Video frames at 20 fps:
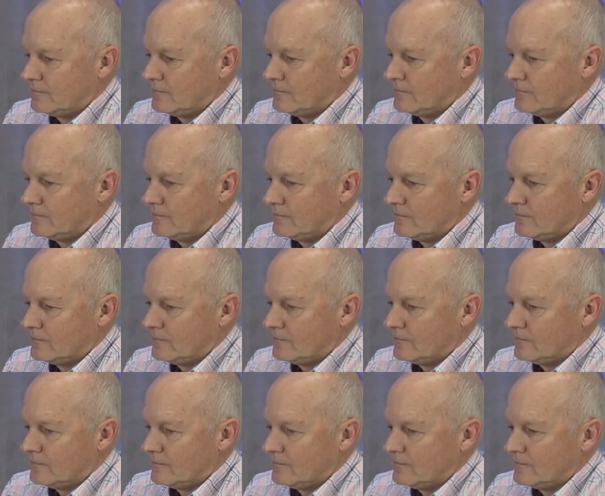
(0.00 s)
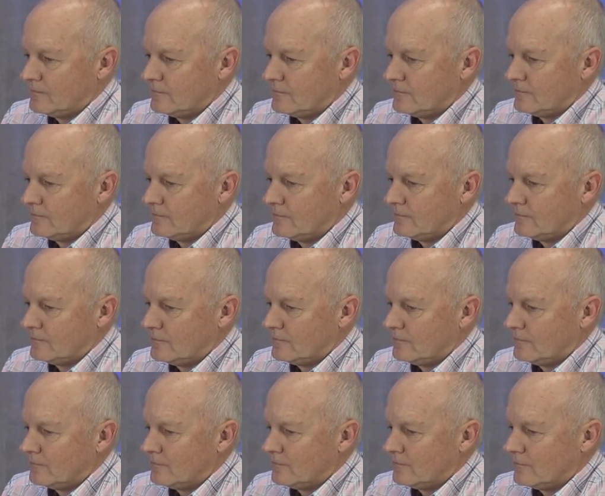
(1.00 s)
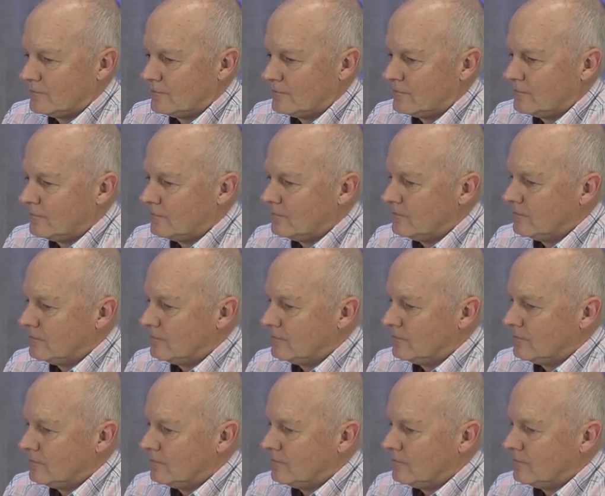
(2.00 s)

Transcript: The person shown says nothing.